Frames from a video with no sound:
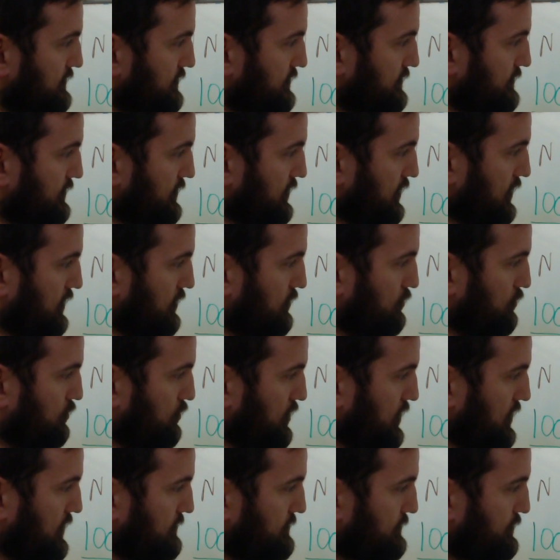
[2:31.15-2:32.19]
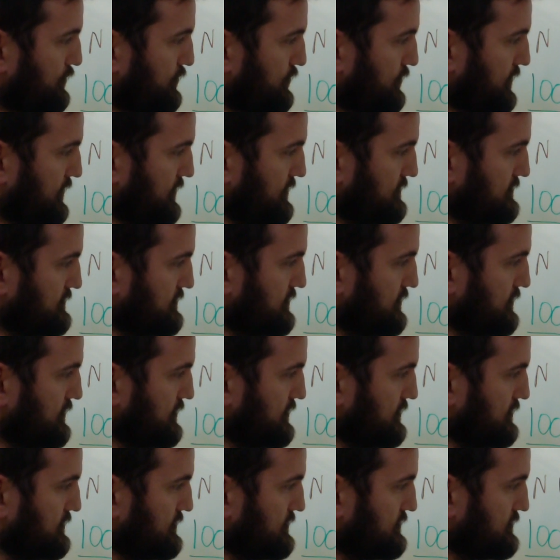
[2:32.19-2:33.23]
There are
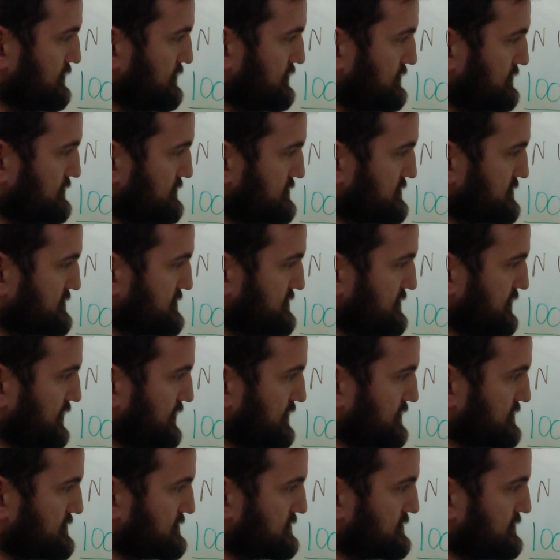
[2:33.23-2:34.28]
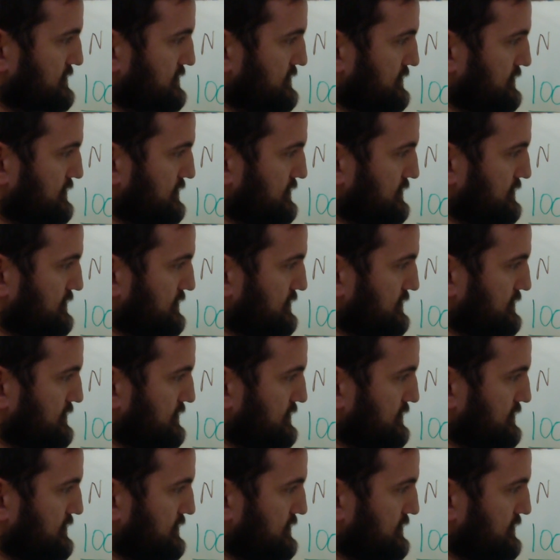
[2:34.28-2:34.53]
1.6